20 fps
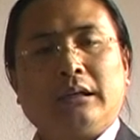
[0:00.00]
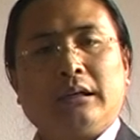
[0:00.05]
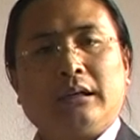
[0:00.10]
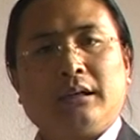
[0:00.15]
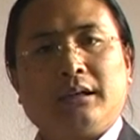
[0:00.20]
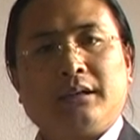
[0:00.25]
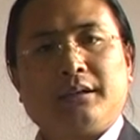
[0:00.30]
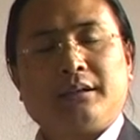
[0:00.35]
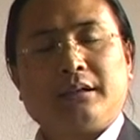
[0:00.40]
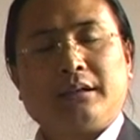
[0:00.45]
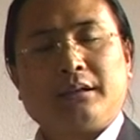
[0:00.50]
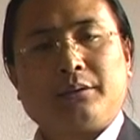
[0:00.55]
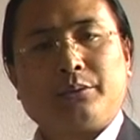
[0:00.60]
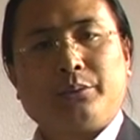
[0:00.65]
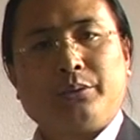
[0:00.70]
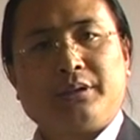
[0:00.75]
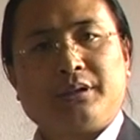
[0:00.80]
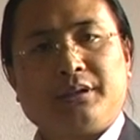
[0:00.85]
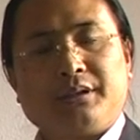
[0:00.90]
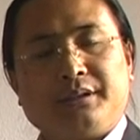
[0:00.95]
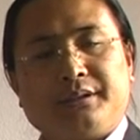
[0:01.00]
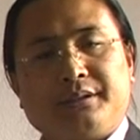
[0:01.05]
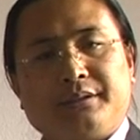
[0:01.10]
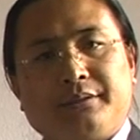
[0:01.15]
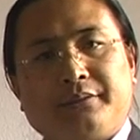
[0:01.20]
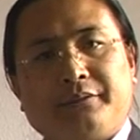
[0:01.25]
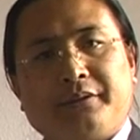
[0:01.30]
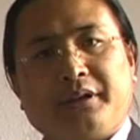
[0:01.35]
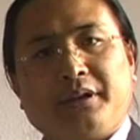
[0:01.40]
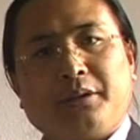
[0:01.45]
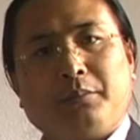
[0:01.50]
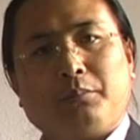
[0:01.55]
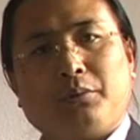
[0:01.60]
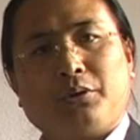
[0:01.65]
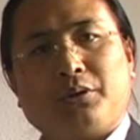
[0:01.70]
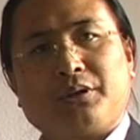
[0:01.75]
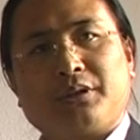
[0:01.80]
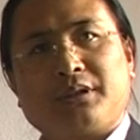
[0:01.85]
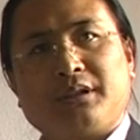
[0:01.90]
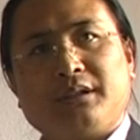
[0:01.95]
I think which is very
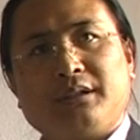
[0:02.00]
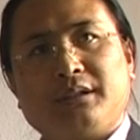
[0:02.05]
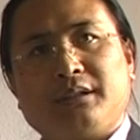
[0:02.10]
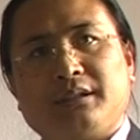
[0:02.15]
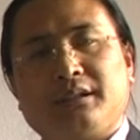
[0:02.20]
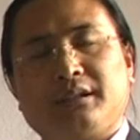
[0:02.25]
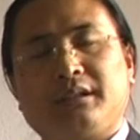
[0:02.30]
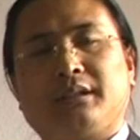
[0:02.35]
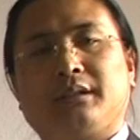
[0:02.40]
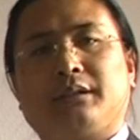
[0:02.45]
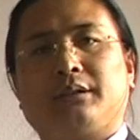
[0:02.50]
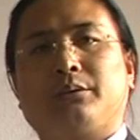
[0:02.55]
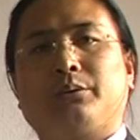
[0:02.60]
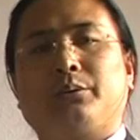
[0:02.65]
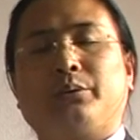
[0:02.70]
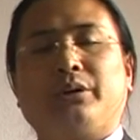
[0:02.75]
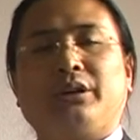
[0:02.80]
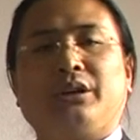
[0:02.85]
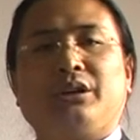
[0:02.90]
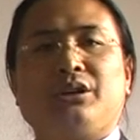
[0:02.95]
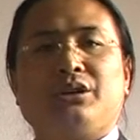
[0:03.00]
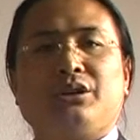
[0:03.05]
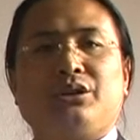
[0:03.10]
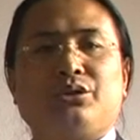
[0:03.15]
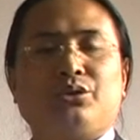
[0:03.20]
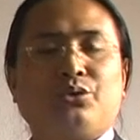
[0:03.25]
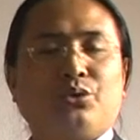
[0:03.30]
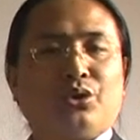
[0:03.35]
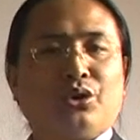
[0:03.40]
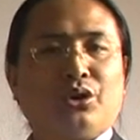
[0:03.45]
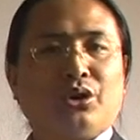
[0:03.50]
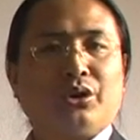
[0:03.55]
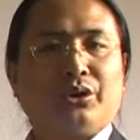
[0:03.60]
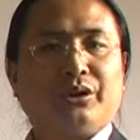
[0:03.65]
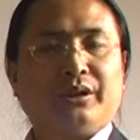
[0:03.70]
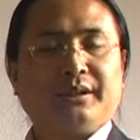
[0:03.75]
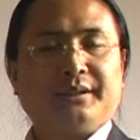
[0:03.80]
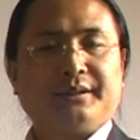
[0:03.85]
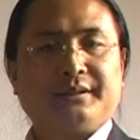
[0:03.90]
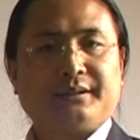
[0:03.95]
important, we should know
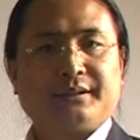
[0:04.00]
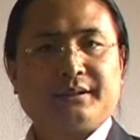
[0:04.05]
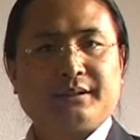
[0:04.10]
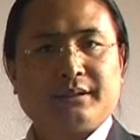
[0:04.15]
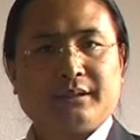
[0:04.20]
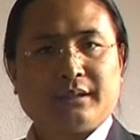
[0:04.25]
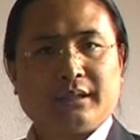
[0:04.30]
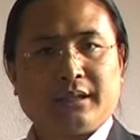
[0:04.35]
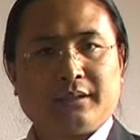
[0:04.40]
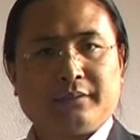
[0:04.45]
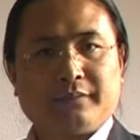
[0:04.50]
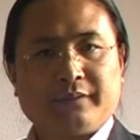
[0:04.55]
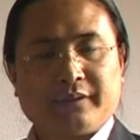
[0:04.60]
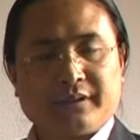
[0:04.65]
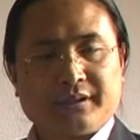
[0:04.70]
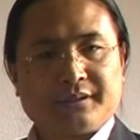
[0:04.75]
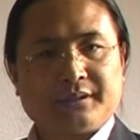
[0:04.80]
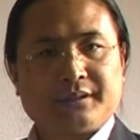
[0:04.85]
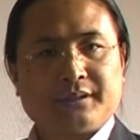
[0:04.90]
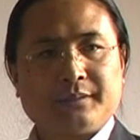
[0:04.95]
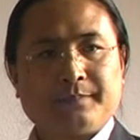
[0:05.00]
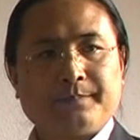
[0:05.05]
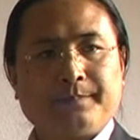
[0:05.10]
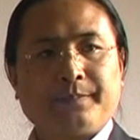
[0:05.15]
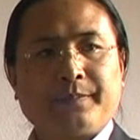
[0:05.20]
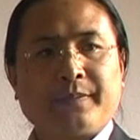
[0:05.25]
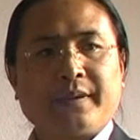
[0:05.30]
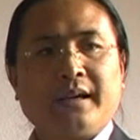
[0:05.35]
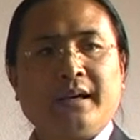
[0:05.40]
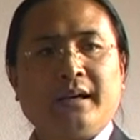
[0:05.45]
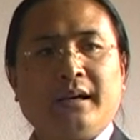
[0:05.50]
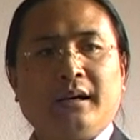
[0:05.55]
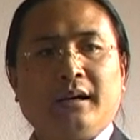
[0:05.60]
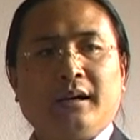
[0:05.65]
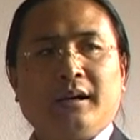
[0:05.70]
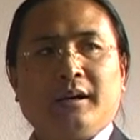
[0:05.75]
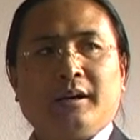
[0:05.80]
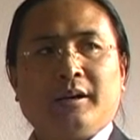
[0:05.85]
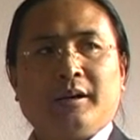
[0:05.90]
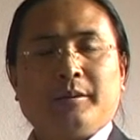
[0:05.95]
this at first,
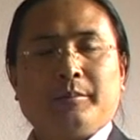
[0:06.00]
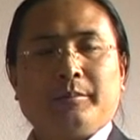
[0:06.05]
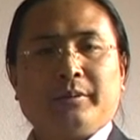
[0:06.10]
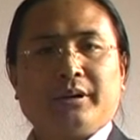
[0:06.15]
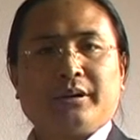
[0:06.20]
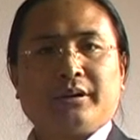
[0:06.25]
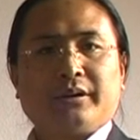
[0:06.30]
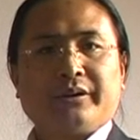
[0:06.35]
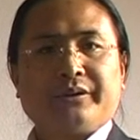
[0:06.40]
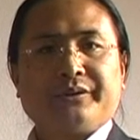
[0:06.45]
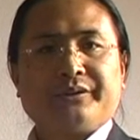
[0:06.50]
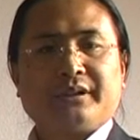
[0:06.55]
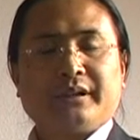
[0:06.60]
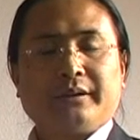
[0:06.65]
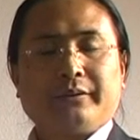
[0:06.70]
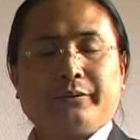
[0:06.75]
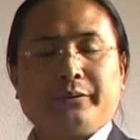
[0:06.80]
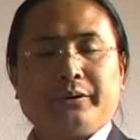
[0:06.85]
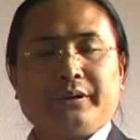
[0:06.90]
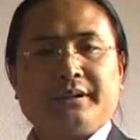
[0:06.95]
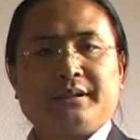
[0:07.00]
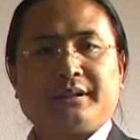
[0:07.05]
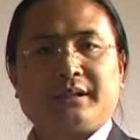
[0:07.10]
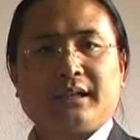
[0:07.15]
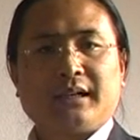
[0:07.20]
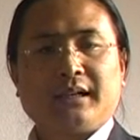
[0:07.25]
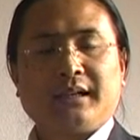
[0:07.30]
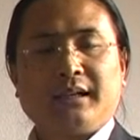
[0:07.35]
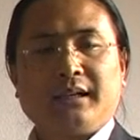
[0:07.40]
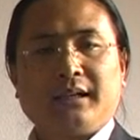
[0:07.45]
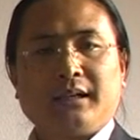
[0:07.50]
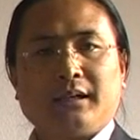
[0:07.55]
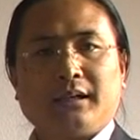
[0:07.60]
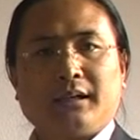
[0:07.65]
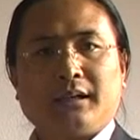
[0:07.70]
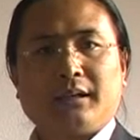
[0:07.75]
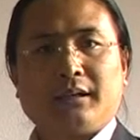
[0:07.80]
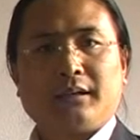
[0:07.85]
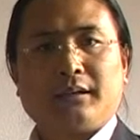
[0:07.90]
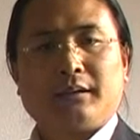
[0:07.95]
because if we study
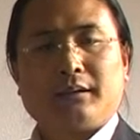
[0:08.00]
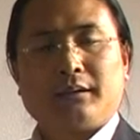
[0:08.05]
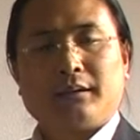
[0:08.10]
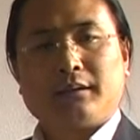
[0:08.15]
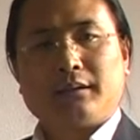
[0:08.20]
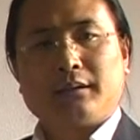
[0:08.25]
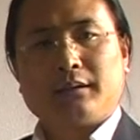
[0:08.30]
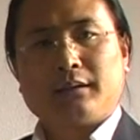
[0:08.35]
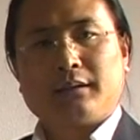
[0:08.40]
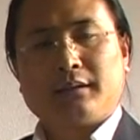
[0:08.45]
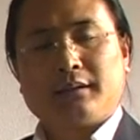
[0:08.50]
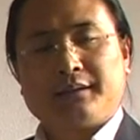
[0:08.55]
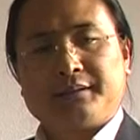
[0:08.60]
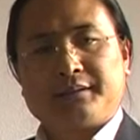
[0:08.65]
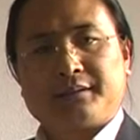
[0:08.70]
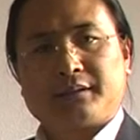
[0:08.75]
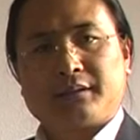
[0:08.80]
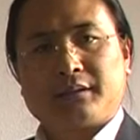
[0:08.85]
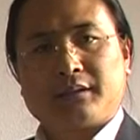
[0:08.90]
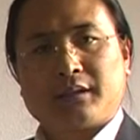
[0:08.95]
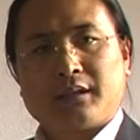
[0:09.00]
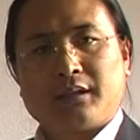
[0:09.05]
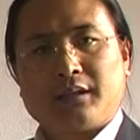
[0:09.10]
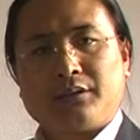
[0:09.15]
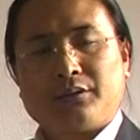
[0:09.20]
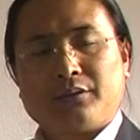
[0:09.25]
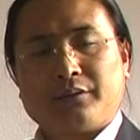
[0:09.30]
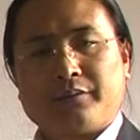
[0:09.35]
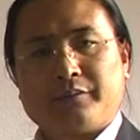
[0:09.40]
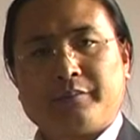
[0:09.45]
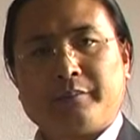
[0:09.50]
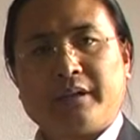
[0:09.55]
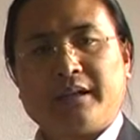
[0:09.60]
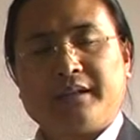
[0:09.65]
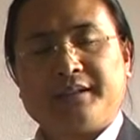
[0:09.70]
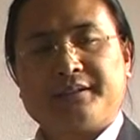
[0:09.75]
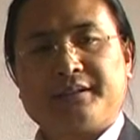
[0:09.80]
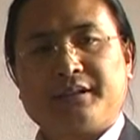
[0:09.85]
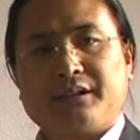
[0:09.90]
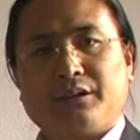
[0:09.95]
this kind of
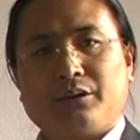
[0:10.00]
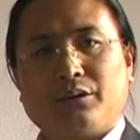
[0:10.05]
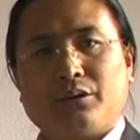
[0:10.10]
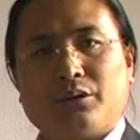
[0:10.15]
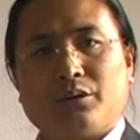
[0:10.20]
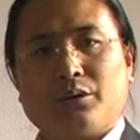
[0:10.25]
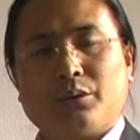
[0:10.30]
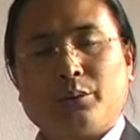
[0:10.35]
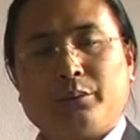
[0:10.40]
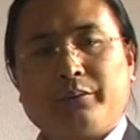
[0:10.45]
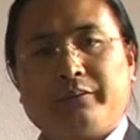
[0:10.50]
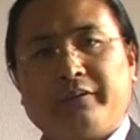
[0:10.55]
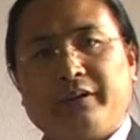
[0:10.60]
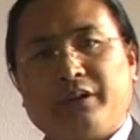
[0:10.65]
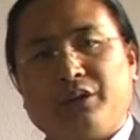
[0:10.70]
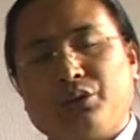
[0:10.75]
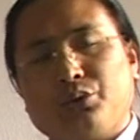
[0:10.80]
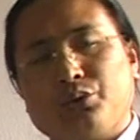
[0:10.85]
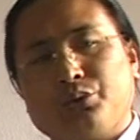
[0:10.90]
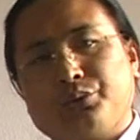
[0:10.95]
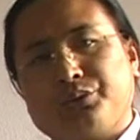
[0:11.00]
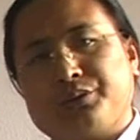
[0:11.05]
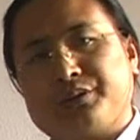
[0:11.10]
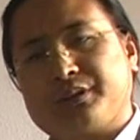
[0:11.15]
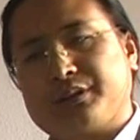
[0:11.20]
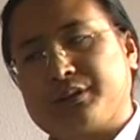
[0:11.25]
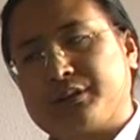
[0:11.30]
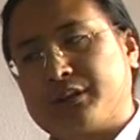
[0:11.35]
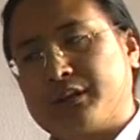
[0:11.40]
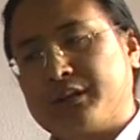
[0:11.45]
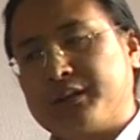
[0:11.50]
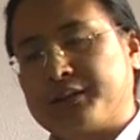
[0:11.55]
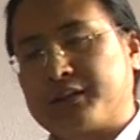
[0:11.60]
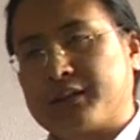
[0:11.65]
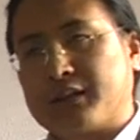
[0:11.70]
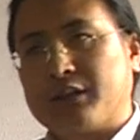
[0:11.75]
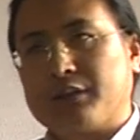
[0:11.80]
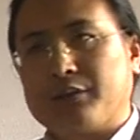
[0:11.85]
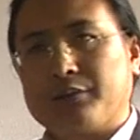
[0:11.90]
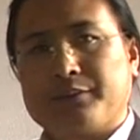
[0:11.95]
medicine, or if we use this
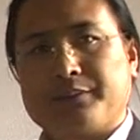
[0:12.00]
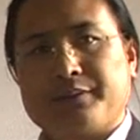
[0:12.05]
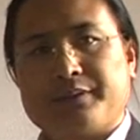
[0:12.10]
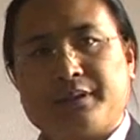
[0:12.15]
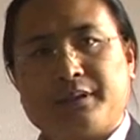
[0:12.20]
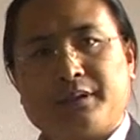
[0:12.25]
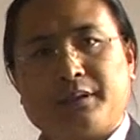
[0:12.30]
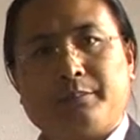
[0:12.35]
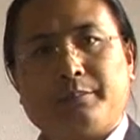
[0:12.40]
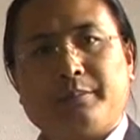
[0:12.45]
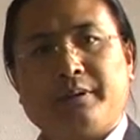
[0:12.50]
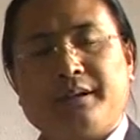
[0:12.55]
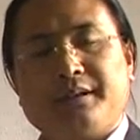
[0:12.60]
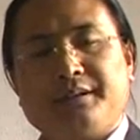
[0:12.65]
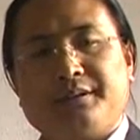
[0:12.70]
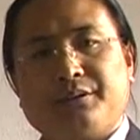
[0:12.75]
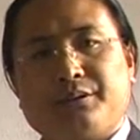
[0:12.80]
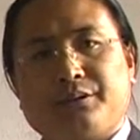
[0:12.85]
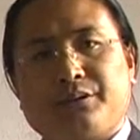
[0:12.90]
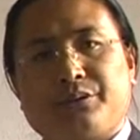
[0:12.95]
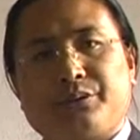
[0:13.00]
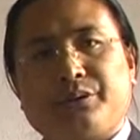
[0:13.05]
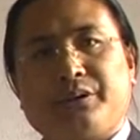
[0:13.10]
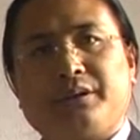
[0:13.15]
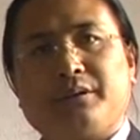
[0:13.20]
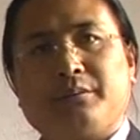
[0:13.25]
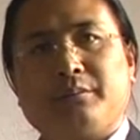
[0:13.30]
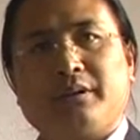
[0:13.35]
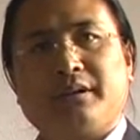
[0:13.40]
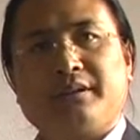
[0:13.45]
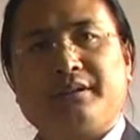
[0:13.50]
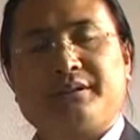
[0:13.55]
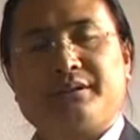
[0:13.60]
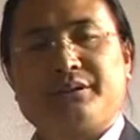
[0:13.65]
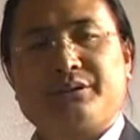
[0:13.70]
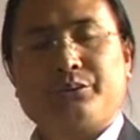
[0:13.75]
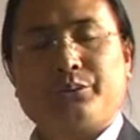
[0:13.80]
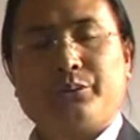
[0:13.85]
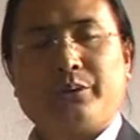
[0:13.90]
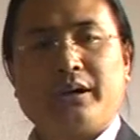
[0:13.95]
kind of therapies or treatments,
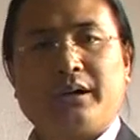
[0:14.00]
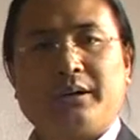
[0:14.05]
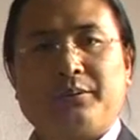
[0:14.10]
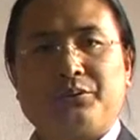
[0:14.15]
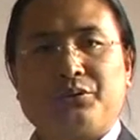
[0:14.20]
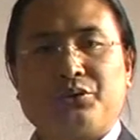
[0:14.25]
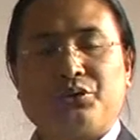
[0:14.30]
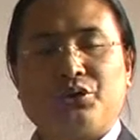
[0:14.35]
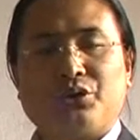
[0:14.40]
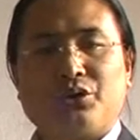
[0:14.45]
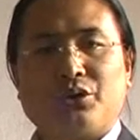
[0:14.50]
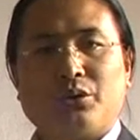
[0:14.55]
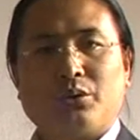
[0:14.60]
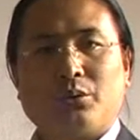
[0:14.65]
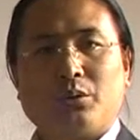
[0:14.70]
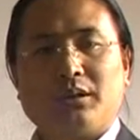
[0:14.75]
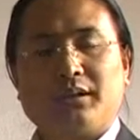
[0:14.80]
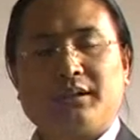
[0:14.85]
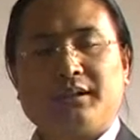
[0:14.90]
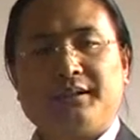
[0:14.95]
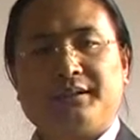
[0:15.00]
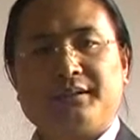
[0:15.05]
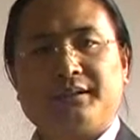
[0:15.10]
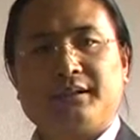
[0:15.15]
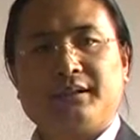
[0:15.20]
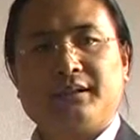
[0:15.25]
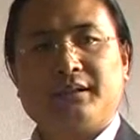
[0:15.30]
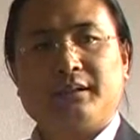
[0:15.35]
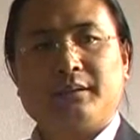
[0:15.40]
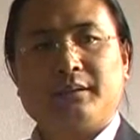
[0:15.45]
so we have to know what is the